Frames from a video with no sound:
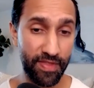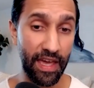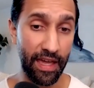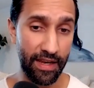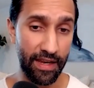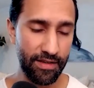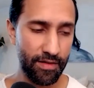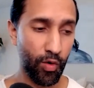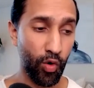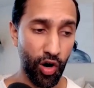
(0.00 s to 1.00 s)
thin
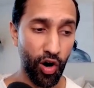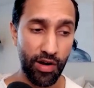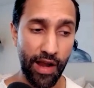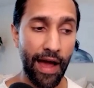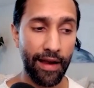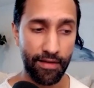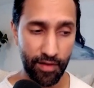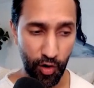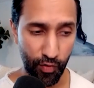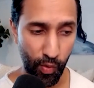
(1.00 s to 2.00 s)
or are not
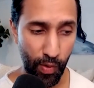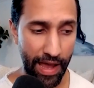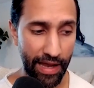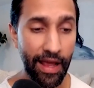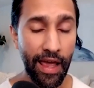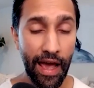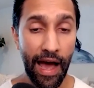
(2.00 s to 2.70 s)
overweight.